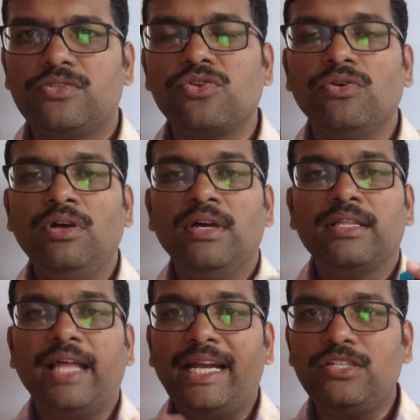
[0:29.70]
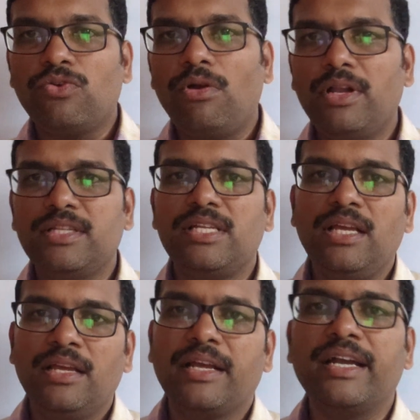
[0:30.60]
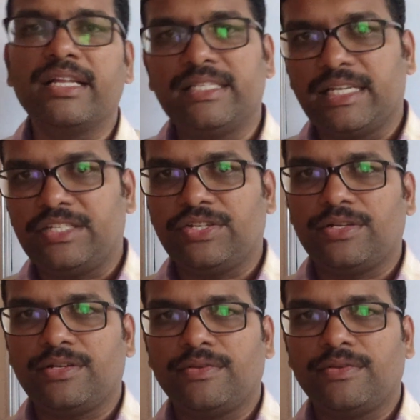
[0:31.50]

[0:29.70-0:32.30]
so that is called as a critical section.